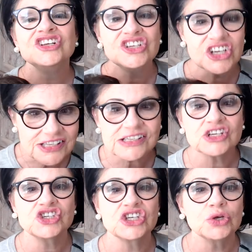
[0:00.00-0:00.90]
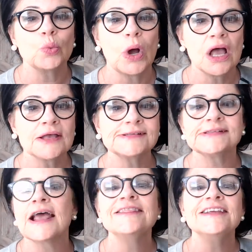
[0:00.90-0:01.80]
just as she was
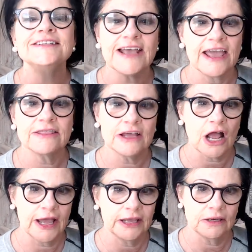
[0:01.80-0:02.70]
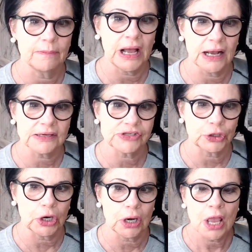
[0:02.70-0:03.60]
the day that I unboxed
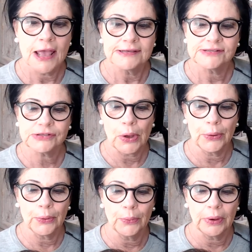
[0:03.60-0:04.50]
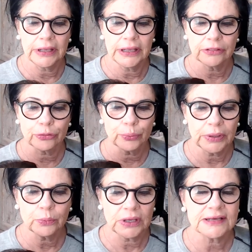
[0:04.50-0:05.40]
her. So three
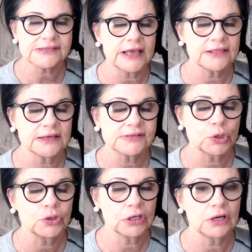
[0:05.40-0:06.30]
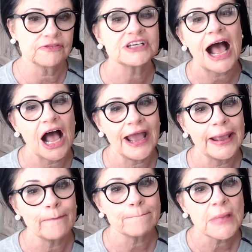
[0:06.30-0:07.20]
weeks, I think, is a good enough
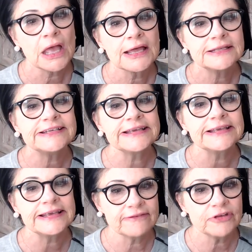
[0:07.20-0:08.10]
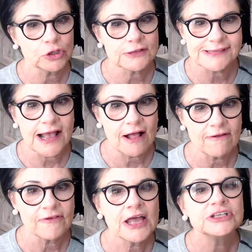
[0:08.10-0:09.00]
time to give yourself
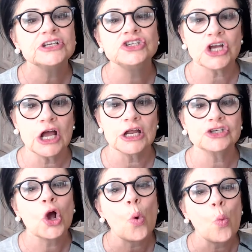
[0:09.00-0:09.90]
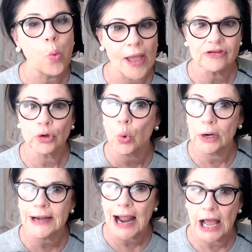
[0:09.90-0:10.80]
to judge whether
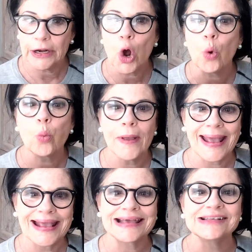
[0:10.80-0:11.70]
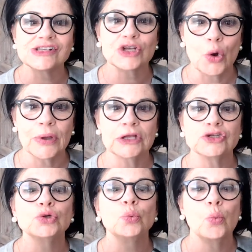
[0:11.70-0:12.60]
or not a wig is going
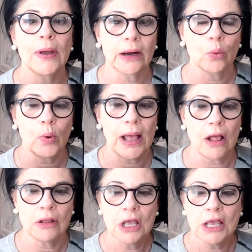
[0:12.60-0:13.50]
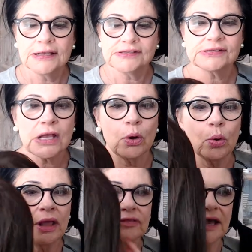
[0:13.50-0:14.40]
to wear well. So
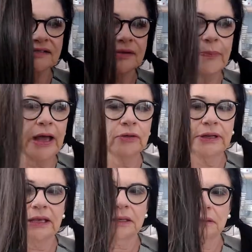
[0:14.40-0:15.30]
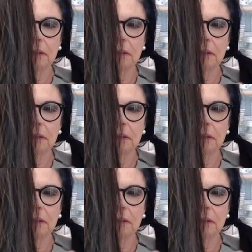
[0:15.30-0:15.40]
that's about it.